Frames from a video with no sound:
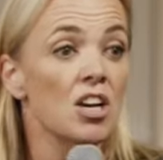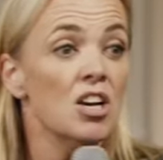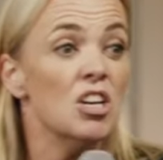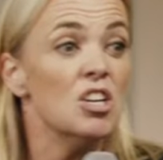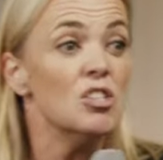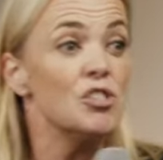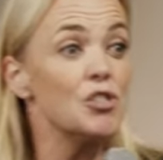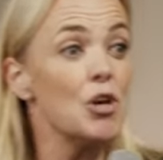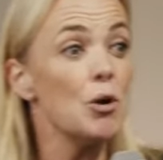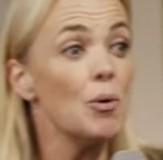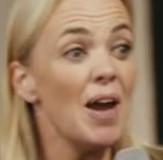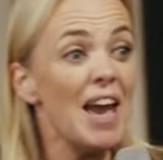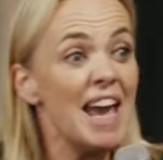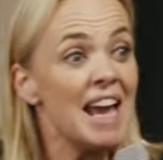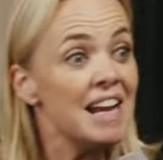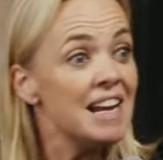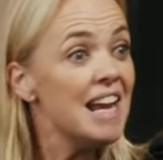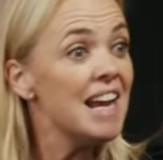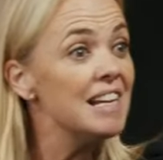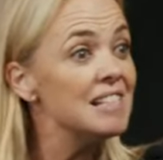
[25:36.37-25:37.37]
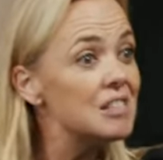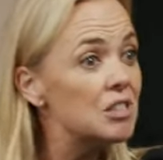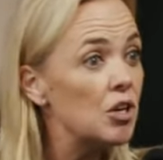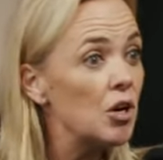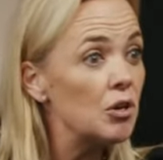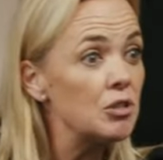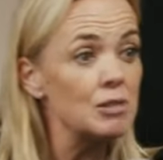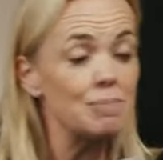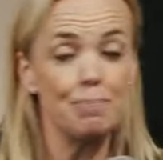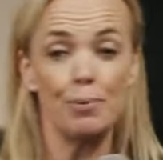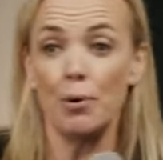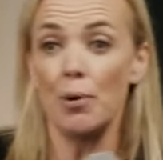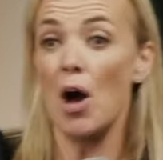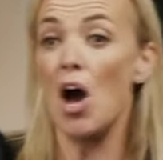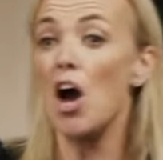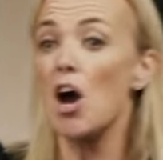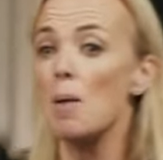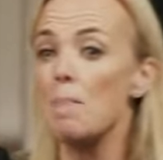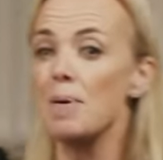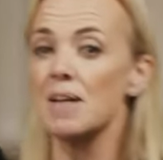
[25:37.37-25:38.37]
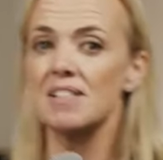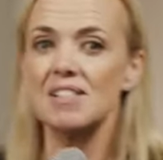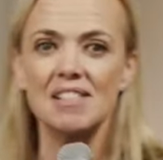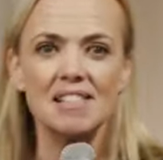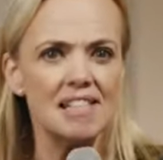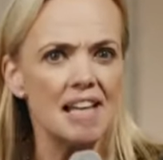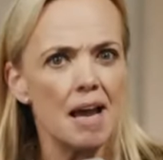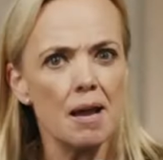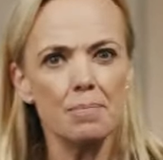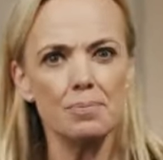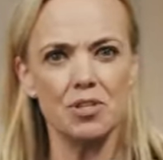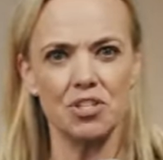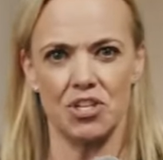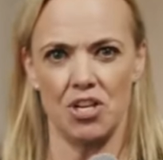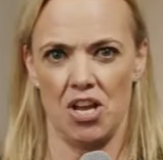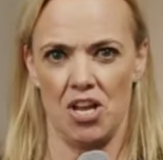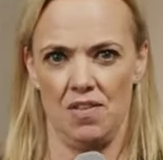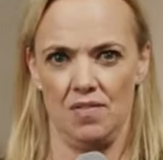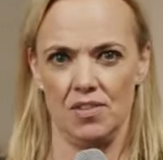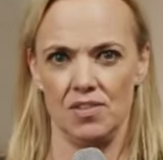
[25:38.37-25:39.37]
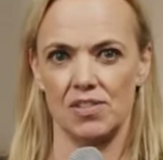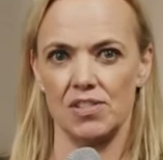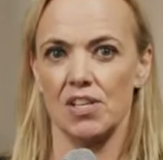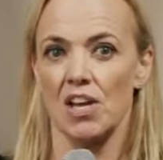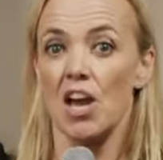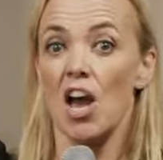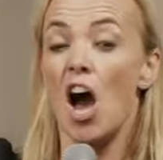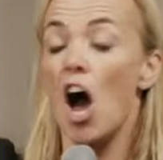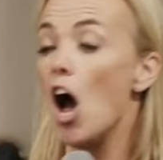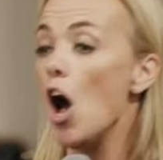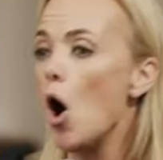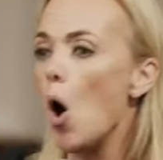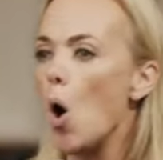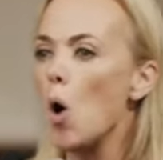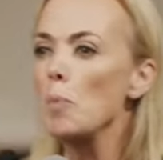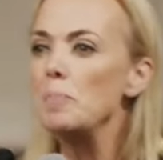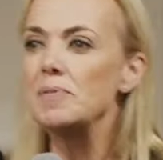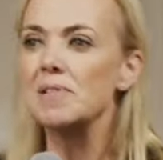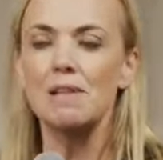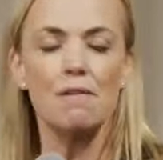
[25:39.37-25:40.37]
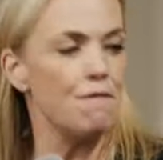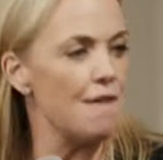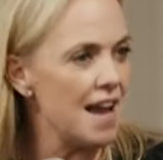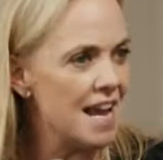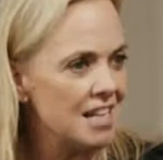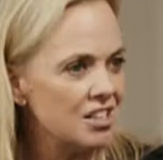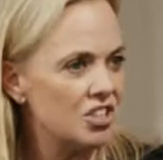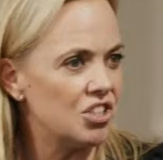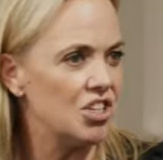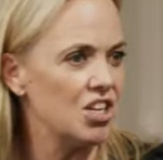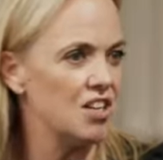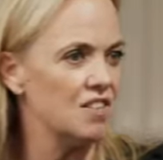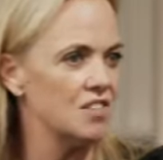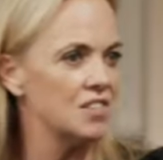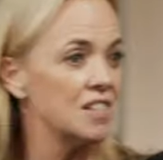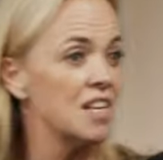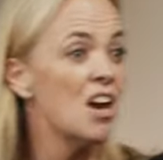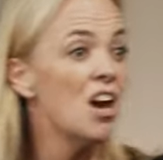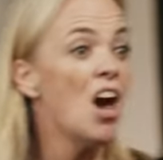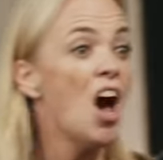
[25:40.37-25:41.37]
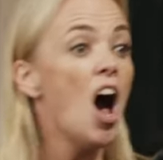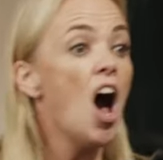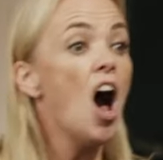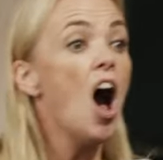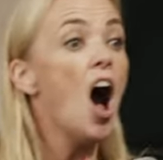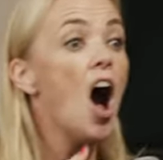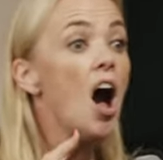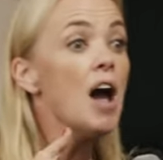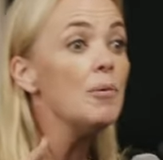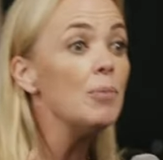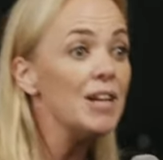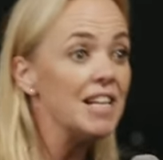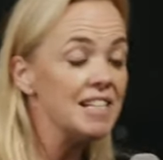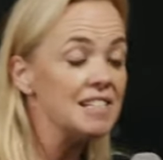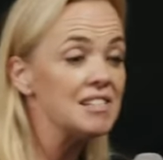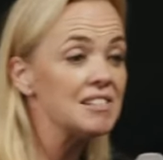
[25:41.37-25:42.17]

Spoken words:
So in his gospel, her perceptions, her observations, her eyewitness